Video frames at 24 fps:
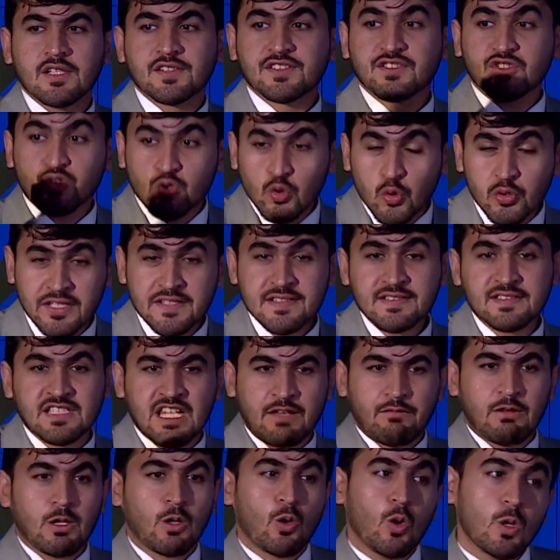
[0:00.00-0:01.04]
students, they
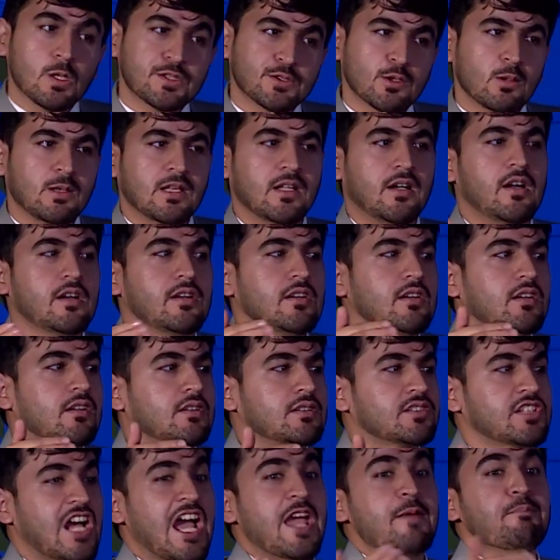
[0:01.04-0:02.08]
will also learn
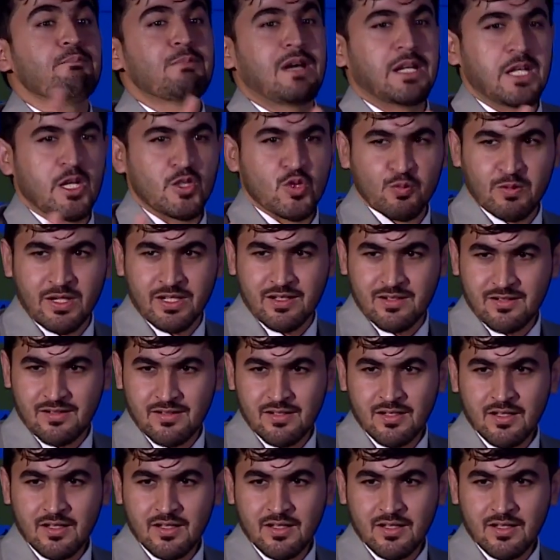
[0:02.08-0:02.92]
time management.